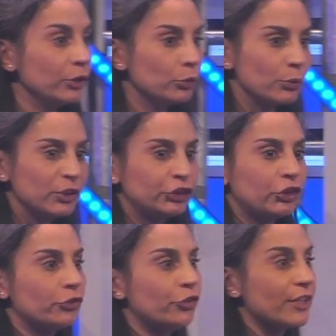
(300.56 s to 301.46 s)
we reach
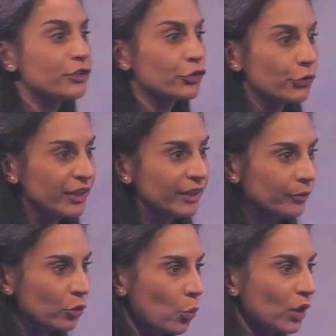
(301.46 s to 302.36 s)
the phase 3,
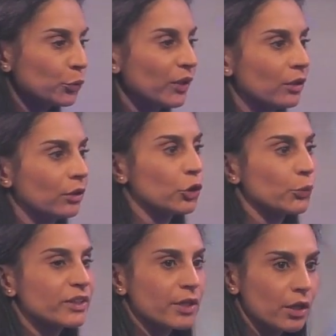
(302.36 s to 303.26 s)
what we call the
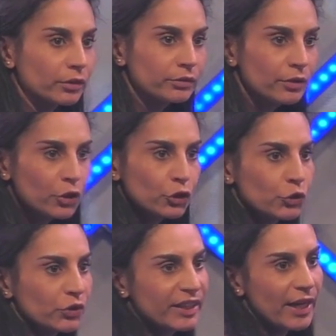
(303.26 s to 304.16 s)
return
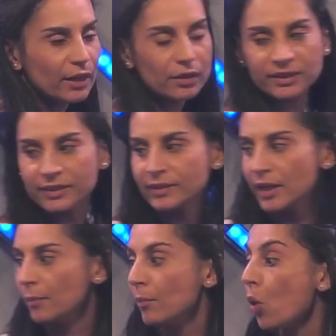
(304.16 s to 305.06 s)
to the
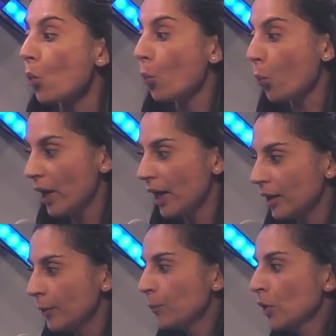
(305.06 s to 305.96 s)
ecosystem,
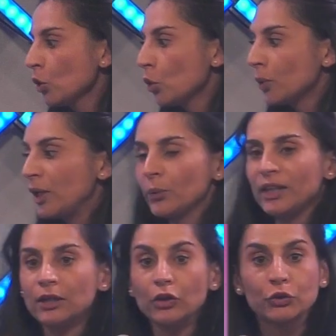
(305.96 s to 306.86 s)
where we
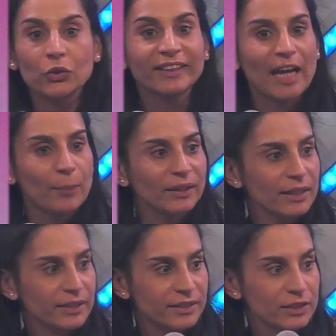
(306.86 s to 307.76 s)
will do a gap
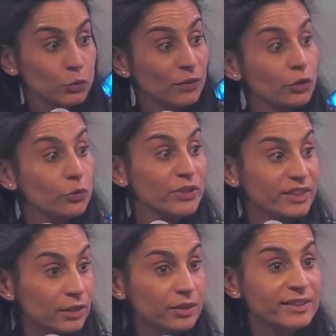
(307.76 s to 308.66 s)
analysis with the
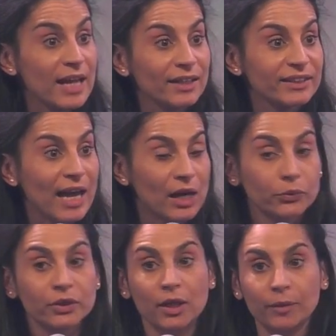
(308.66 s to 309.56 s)
results and the
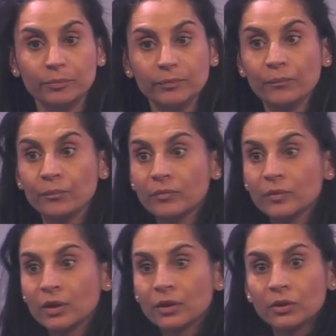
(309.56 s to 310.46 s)
outcome
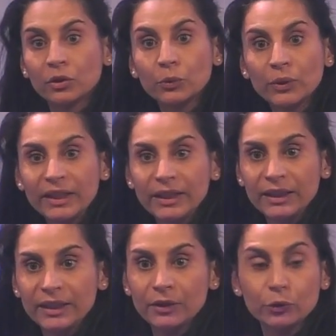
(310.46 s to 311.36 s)

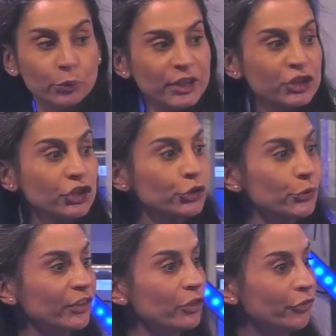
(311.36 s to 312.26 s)
we reach
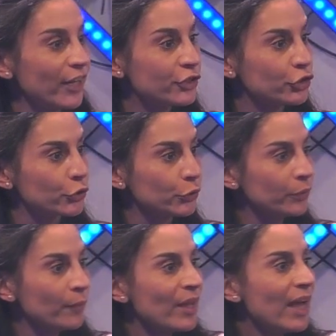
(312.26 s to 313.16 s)
during the phase
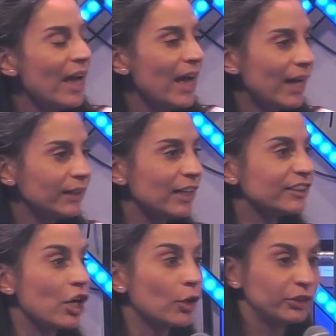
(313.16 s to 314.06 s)
2 and
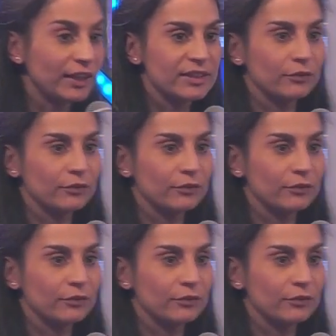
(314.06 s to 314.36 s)
the objective